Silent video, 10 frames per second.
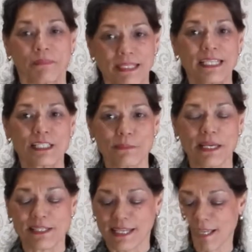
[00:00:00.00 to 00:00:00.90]
he's
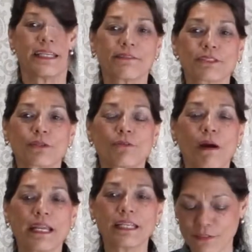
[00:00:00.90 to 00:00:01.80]
amazing. He was
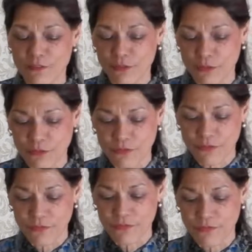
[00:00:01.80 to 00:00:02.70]
quite
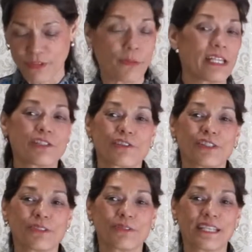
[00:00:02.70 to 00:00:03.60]

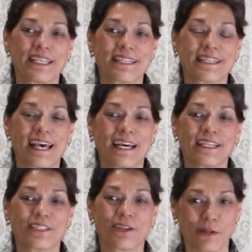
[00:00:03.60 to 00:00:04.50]
influential with
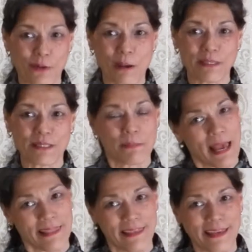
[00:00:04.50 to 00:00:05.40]
Tony Robbins
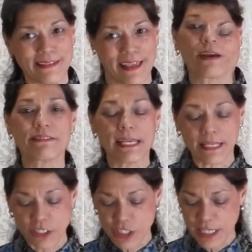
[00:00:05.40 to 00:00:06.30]
back then. So I've
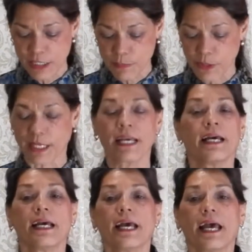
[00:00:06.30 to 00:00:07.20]
taken Jay's book
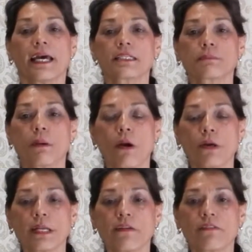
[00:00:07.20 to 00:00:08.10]
as
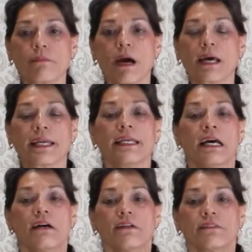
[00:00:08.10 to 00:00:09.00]
part of my
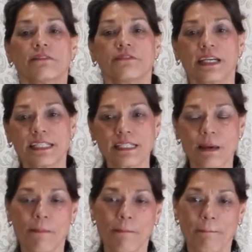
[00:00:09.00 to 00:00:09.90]

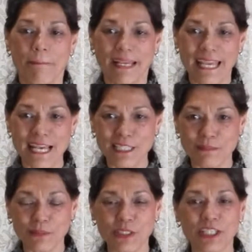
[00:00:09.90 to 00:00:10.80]
Fund My
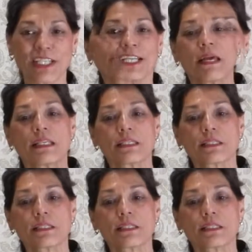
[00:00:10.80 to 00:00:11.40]
Castle book to